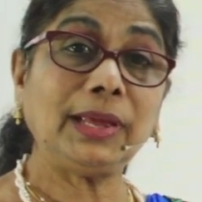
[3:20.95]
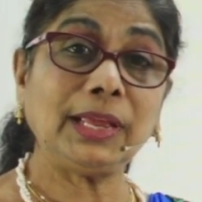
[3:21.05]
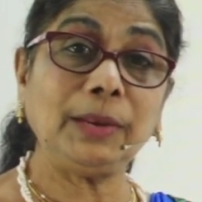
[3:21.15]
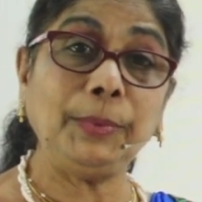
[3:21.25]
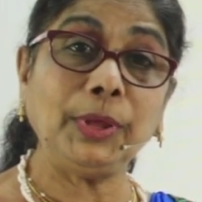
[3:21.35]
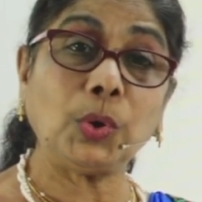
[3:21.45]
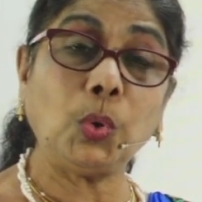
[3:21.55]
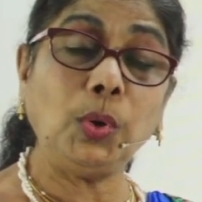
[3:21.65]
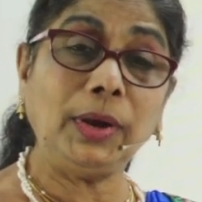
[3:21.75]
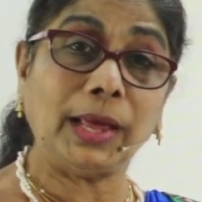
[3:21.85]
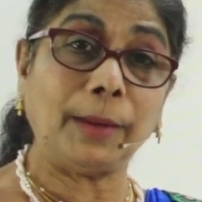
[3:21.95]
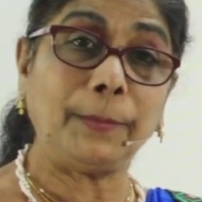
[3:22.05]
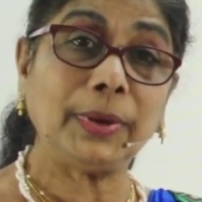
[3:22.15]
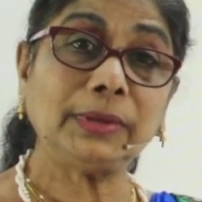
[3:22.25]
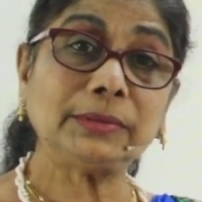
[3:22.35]
It'll be rolled
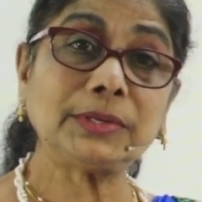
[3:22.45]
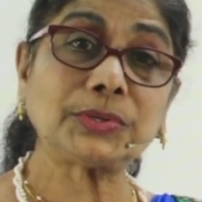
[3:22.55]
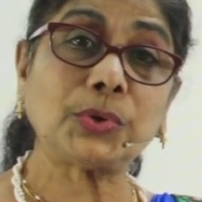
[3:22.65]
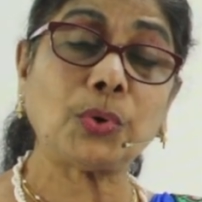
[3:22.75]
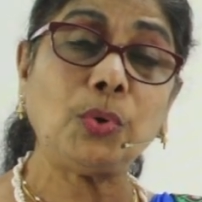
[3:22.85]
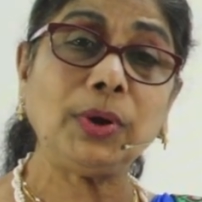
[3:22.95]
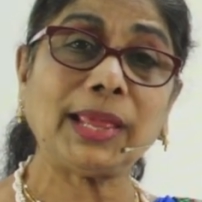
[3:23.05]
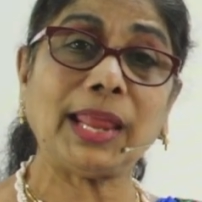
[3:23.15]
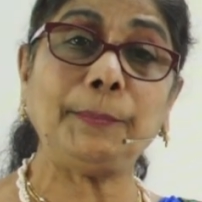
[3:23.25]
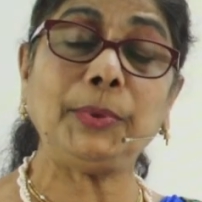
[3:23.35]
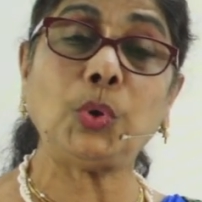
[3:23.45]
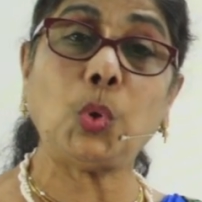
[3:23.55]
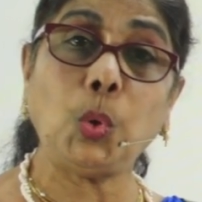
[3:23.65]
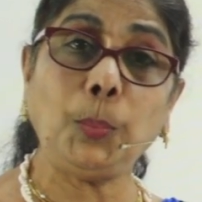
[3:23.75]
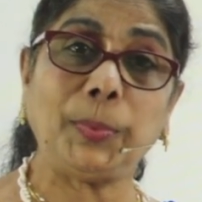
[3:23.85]
up. The scroll can be
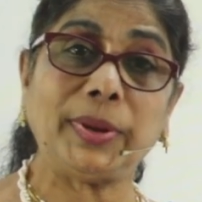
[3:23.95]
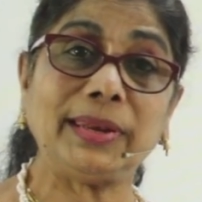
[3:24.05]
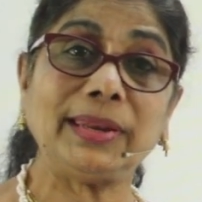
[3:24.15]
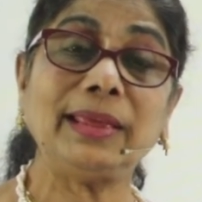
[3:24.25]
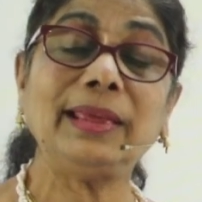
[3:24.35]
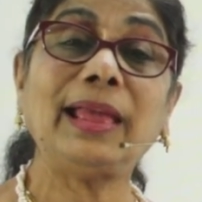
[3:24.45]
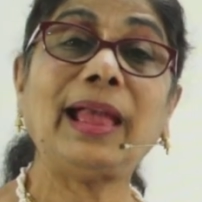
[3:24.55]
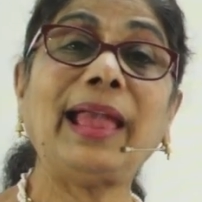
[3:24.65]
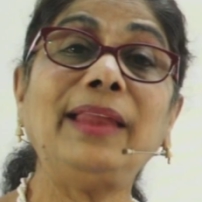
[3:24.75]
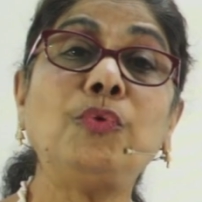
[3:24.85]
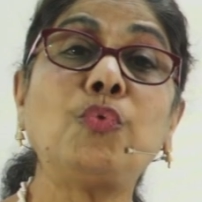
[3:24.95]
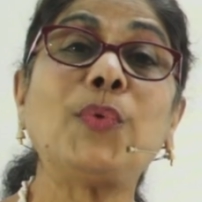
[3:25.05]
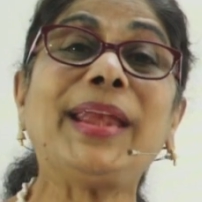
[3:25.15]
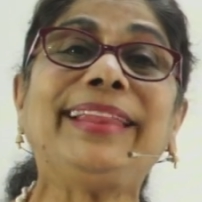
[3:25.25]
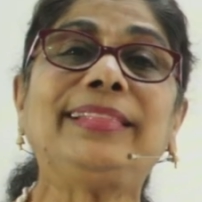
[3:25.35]
opened and
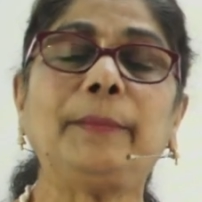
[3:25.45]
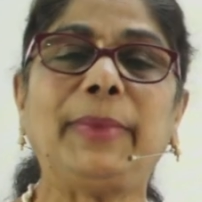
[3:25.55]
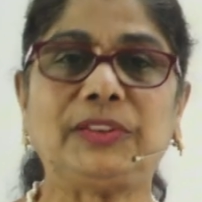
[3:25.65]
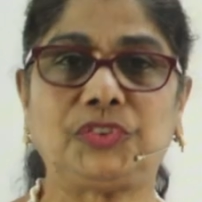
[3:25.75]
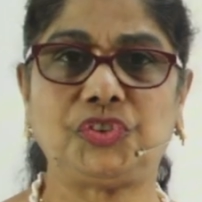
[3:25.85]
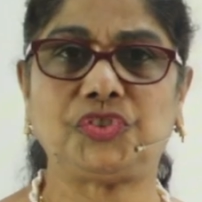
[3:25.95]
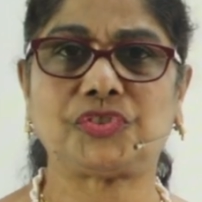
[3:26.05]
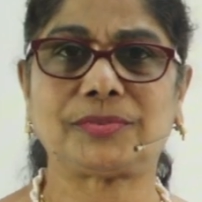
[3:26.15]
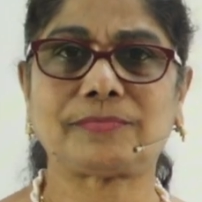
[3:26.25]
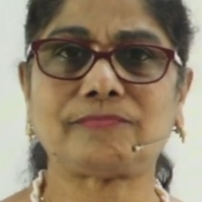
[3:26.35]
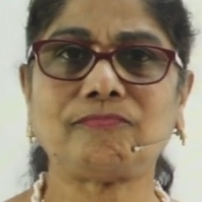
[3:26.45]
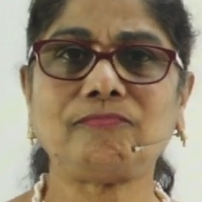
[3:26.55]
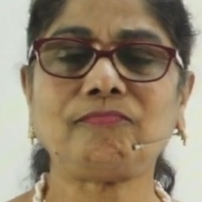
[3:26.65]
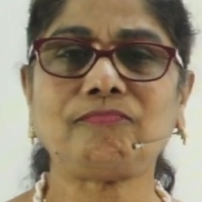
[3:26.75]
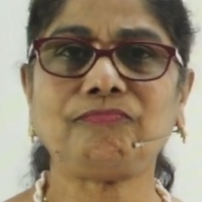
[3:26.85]
read the message.
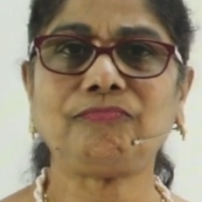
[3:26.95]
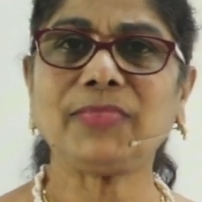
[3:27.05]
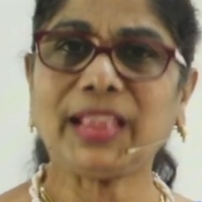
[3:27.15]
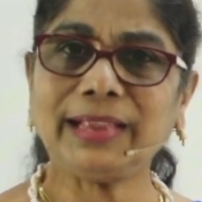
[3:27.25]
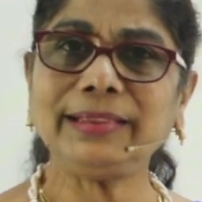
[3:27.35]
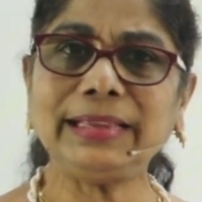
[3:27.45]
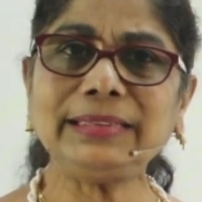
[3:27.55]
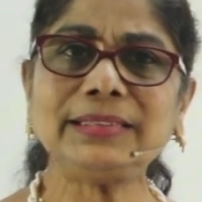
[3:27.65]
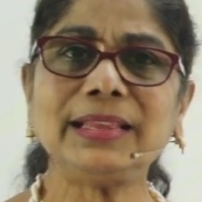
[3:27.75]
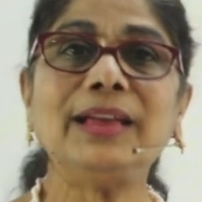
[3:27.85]
Yes,